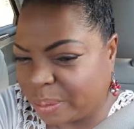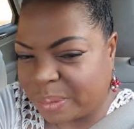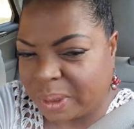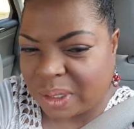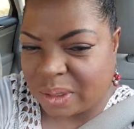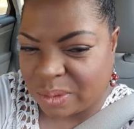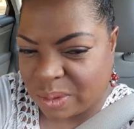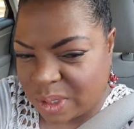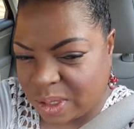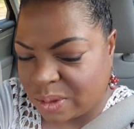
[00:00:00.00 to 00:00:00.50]

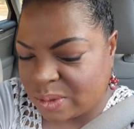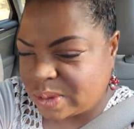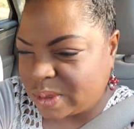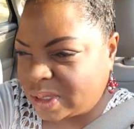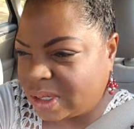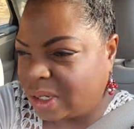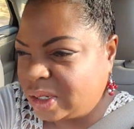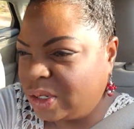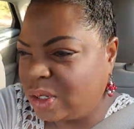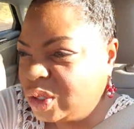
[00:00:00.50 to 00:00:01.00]
But it, it
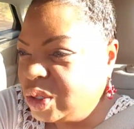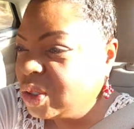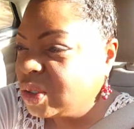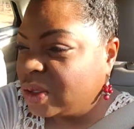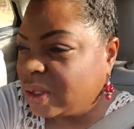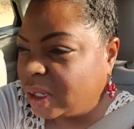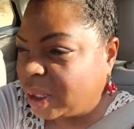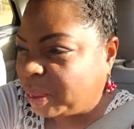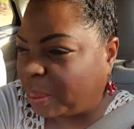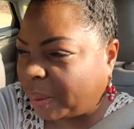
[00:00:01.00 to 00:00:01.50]
was
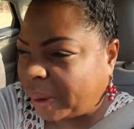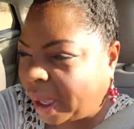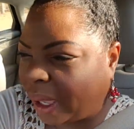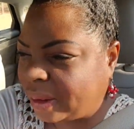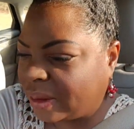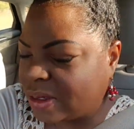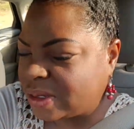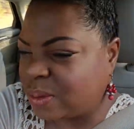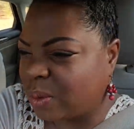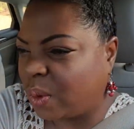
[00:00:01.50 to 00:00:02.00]
unusually
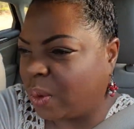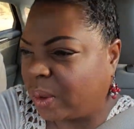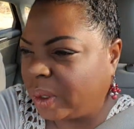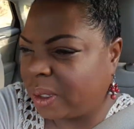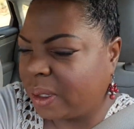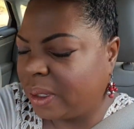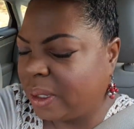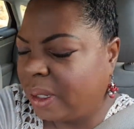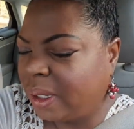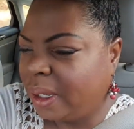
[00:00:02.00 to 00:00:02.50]
packed this
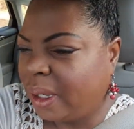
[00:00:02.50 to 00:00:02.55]
morning.